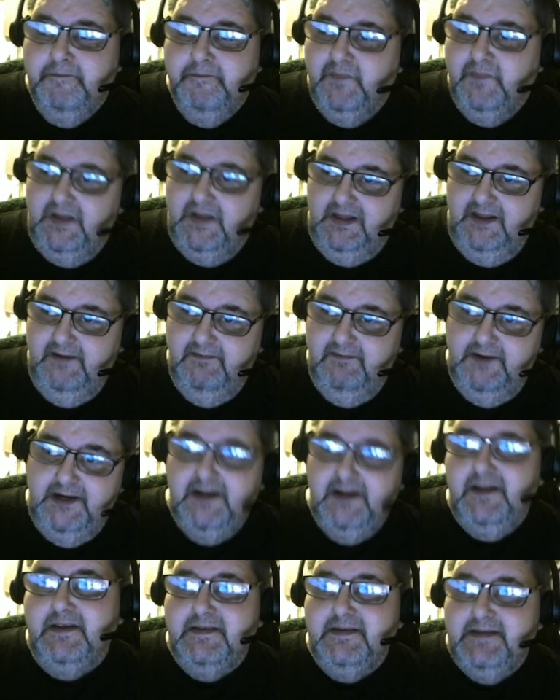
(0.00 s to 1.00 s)
Leave it
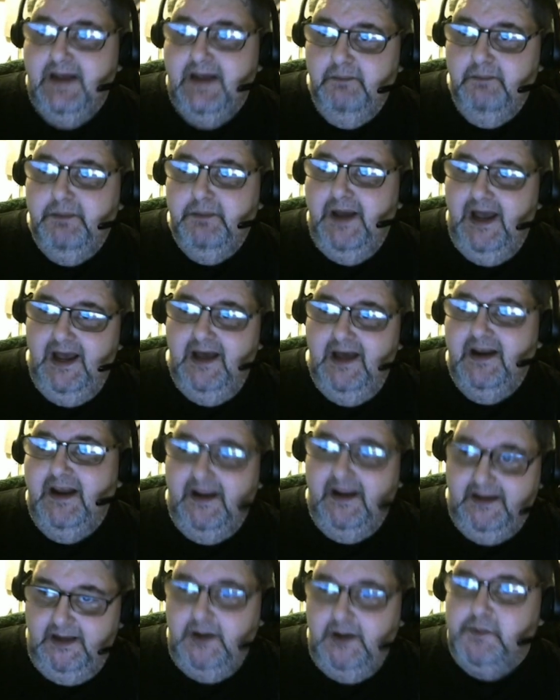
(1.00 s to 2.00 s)
in the same pan
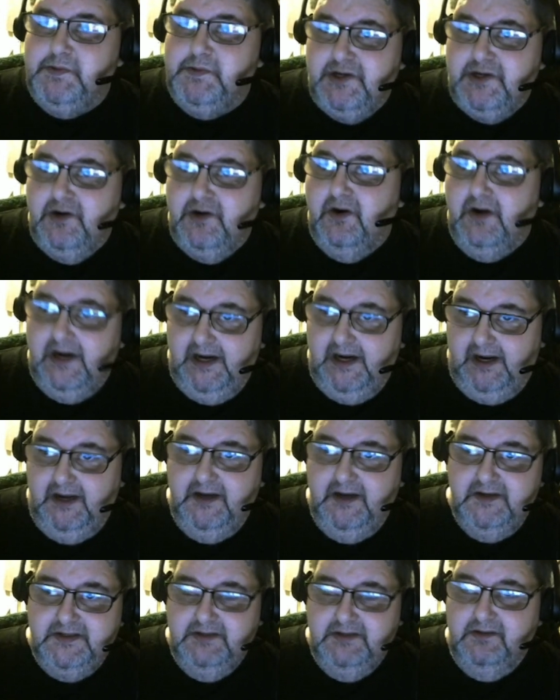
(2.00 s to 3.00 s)
and keep stirring
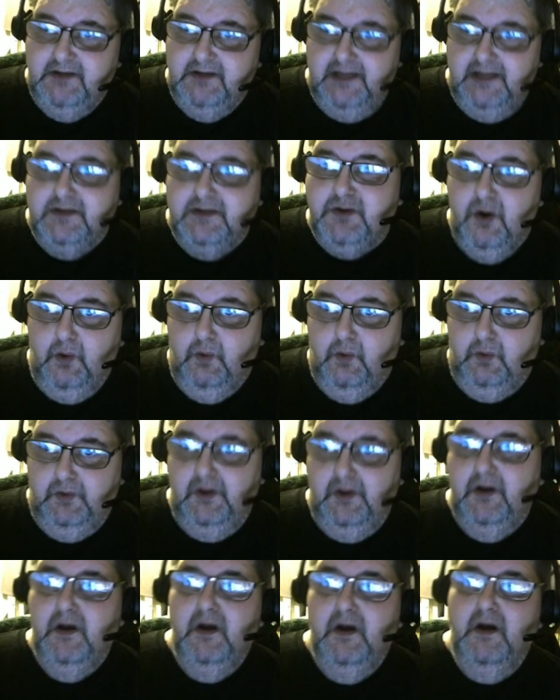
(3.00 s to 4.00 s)
until it gets cold.
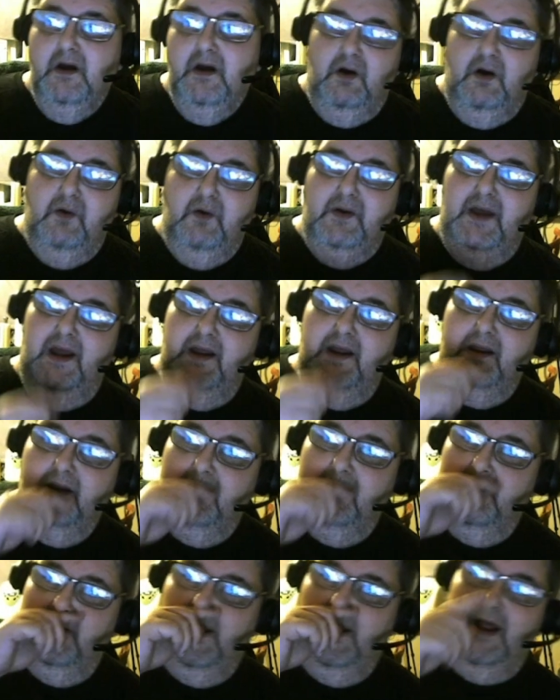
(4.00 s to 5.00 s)
Okay?
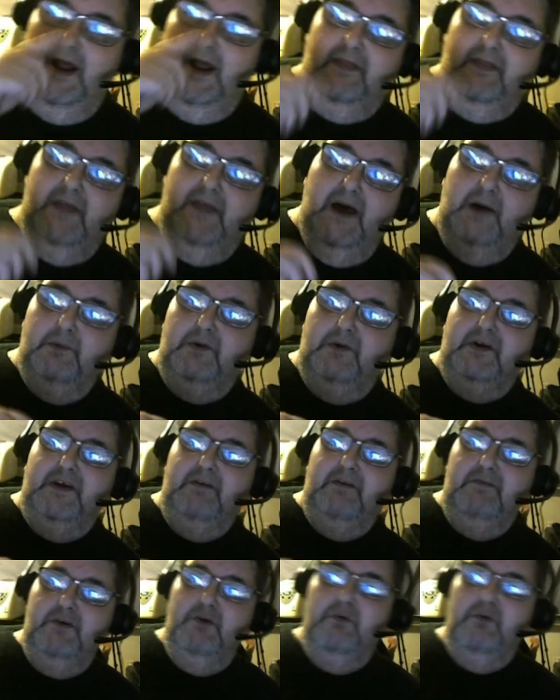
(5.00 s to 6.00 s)
And that will
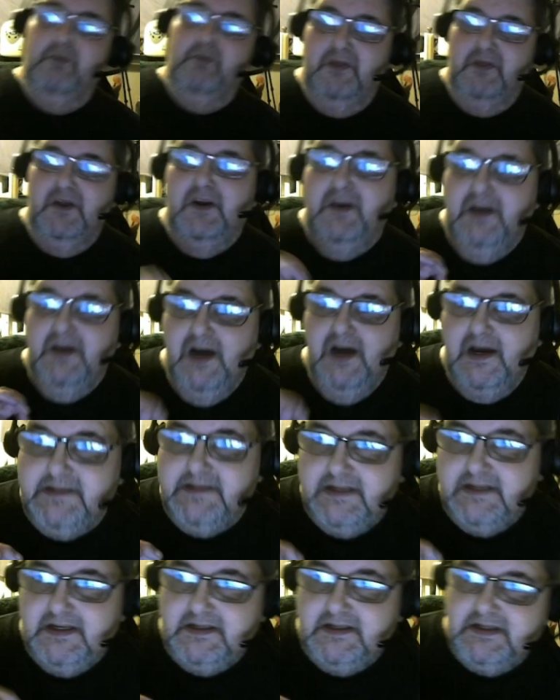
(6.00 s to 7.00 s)
give you the
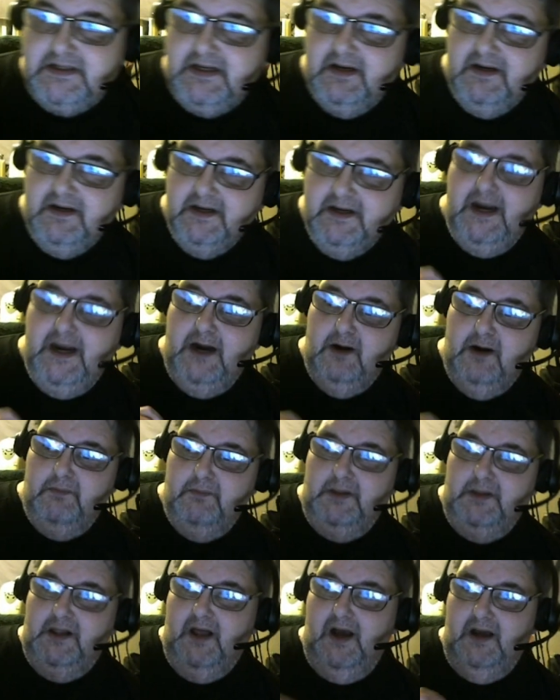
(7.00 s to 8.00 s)
nicest
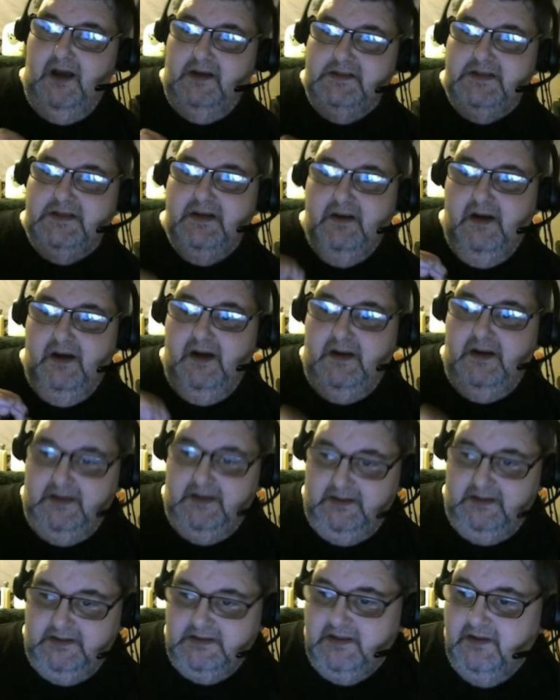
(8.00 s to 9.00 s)
caramelized
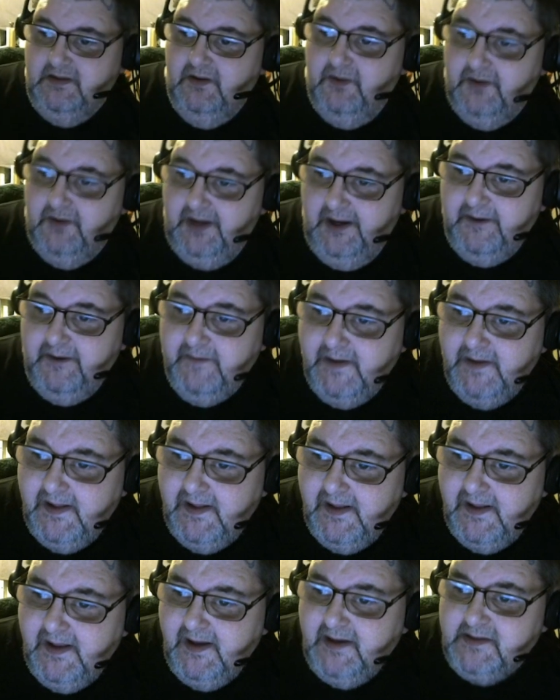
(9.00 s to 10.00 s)
onions. Okay?
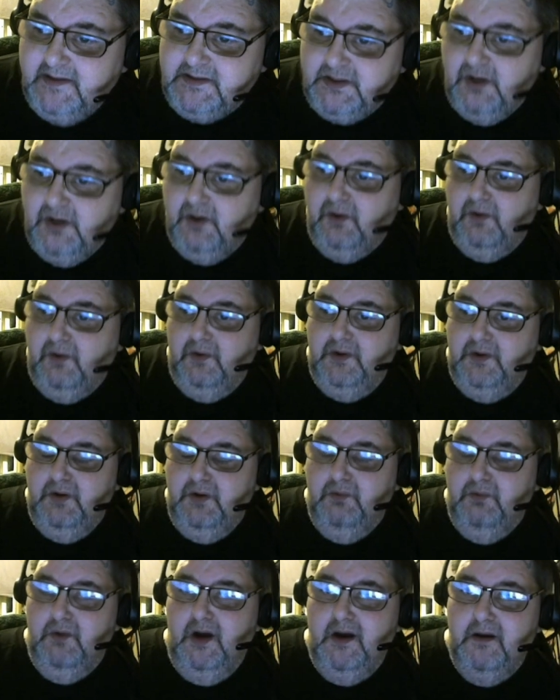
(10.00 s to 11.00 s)
So
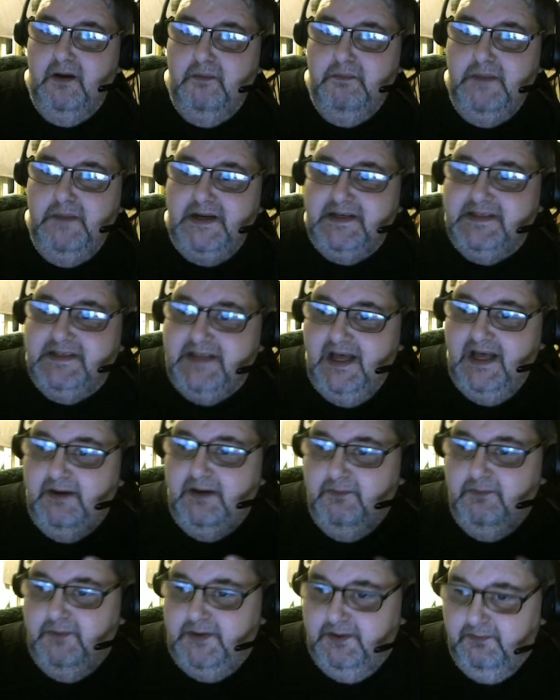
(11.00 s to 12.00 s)
you want to mix that
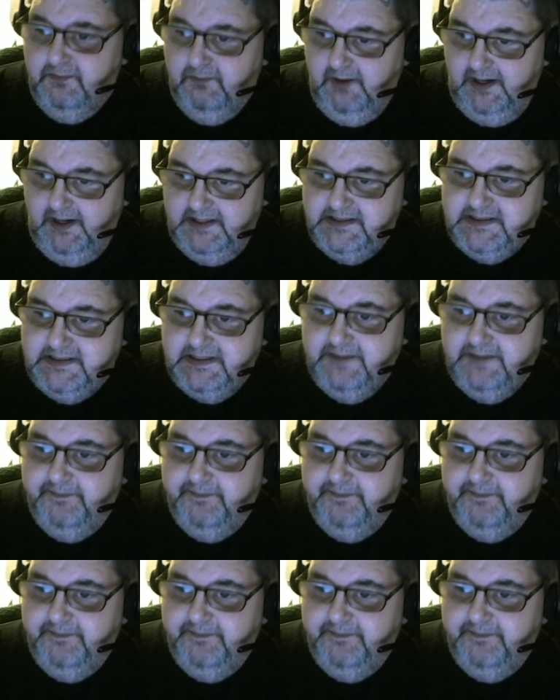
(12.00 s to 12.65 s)
in with your rice